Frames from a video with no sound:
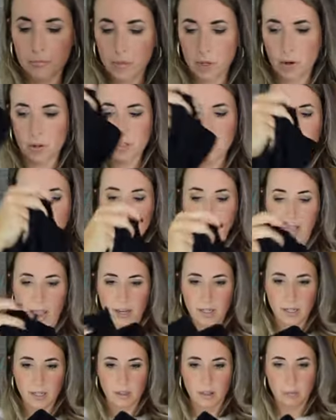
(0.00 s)
goes to that flat
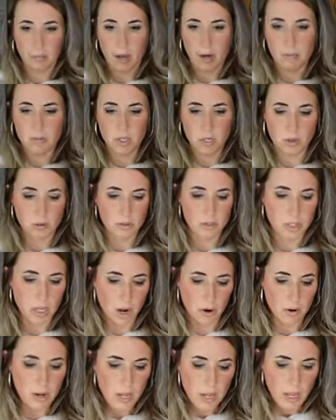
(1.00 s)
knit in the bottom too. So
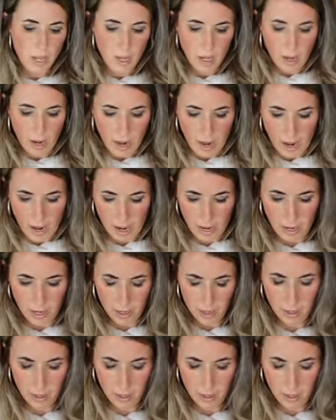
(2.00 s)
I,